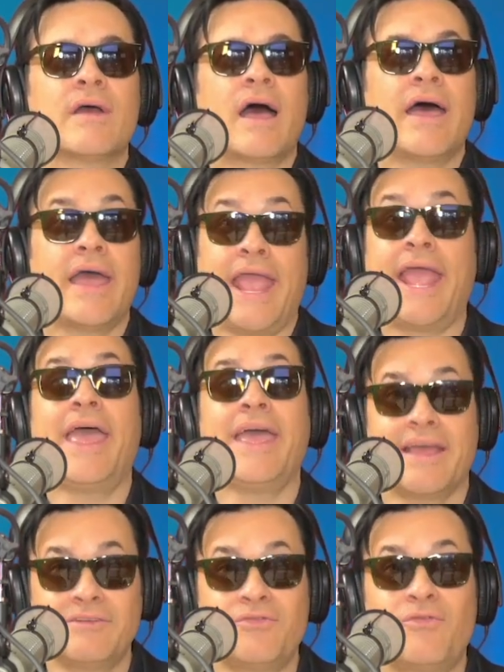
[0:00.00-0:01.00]

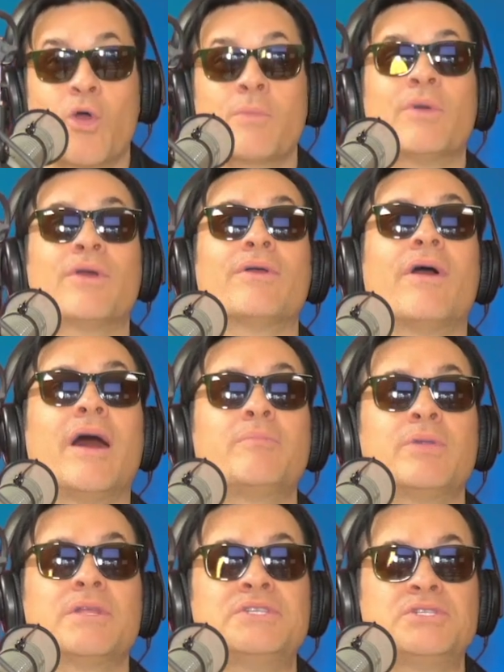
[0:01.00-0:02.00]
and former
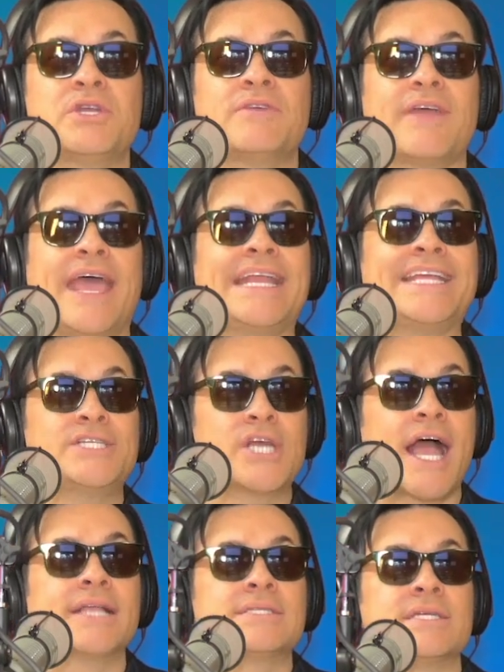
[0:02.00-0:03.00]
police chief Eddie
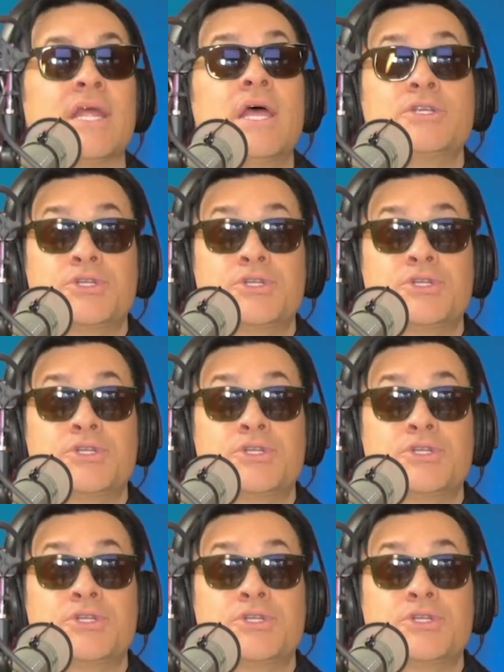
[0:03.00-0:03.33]
Johnson,